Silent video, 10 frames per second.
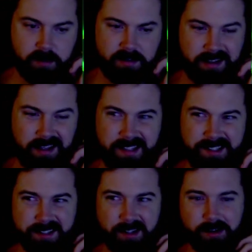Did they
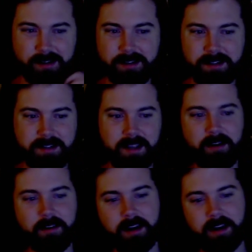start this
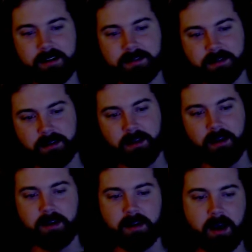town, I asked?
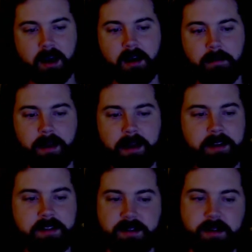Nah,
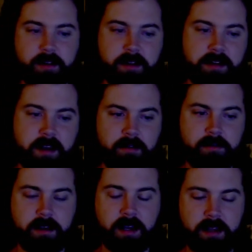mining started the town.
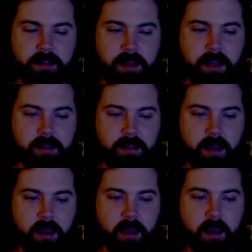I
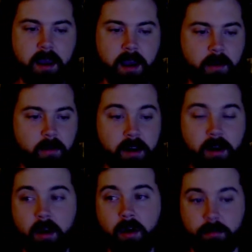want to go
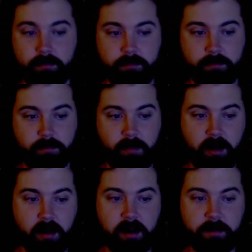home.
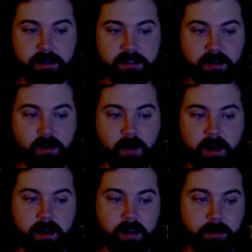Parker had been so
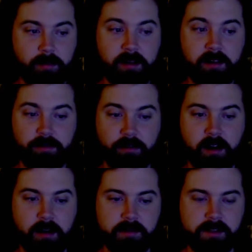quiet I completely forgot
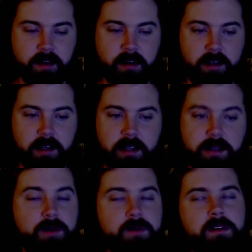he was there.
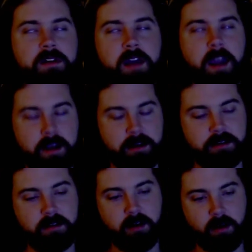You can't
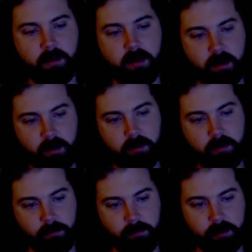go
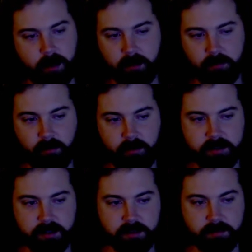home, Kyle rolled his
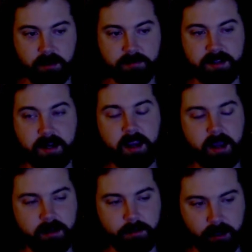eyes. Mom said I
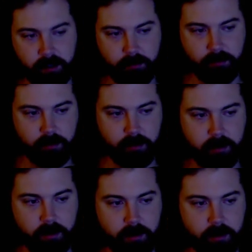had to bring you.
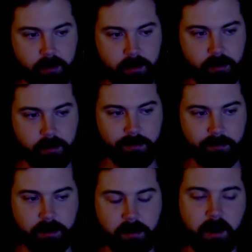
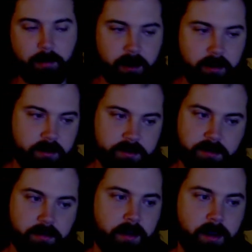Now come on, it's
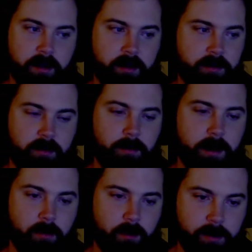only like a
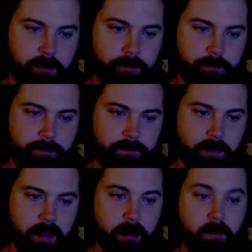2-mile walk.
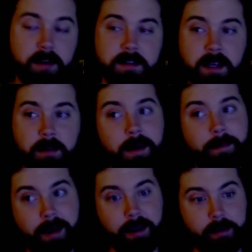I want to take my
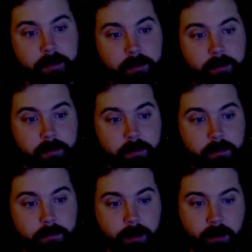bike,
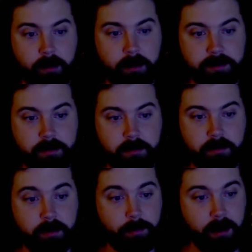Parker answered.
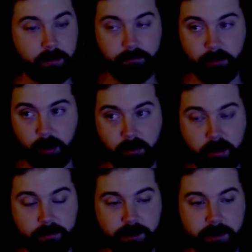Too bad, we're going
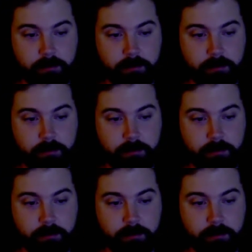off trail.